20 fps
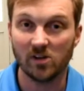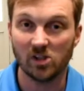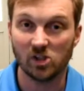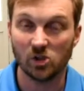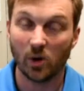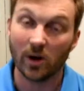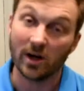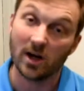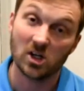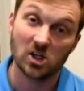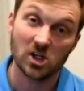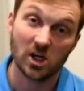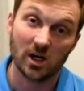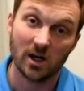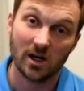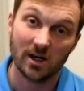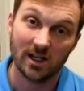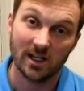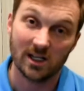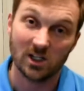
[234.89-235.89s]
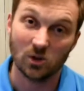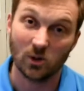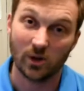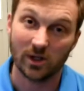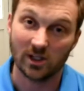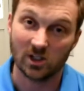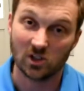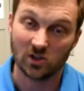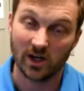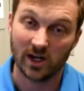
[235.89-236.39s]
enjoying the journey,
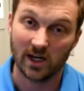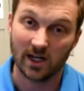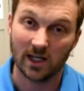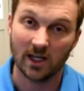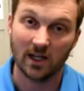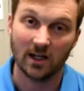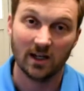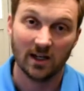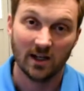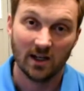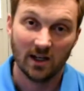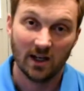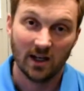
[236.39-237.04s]
enjoying the training,